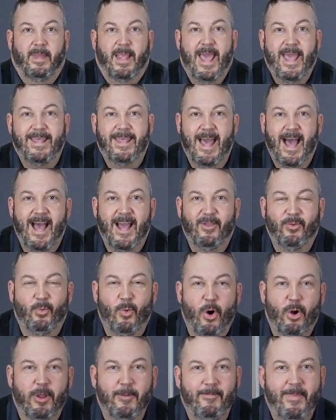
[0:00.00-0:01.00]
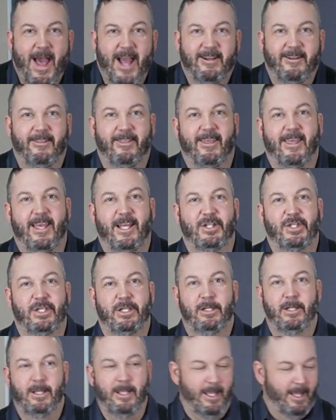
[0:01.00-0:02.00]
Hey guys, welcome back to the
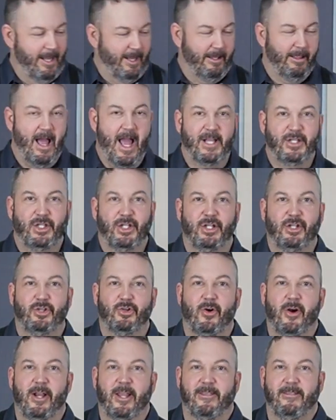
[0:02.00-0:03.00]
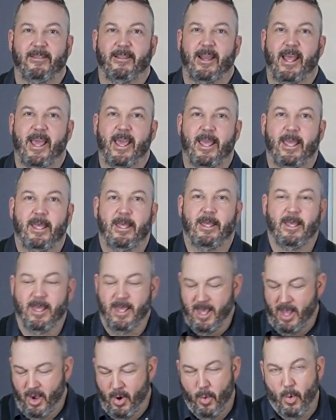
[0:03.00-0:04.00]
kitchen. Glad you could join us today.
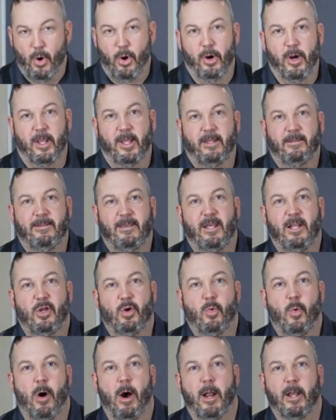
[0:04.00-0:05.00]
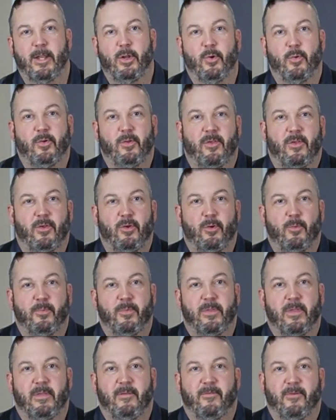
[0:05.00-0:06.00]
We're going to continue on doing
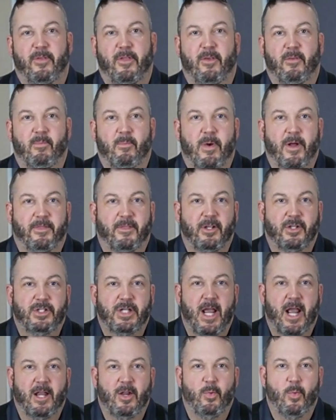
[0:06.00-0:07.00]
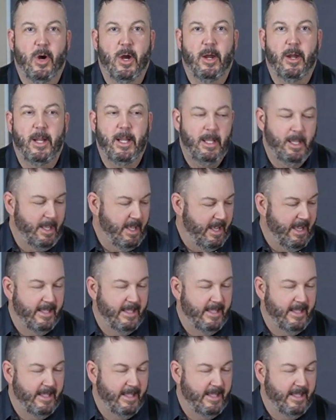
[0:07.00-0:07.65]
soups for the month of January.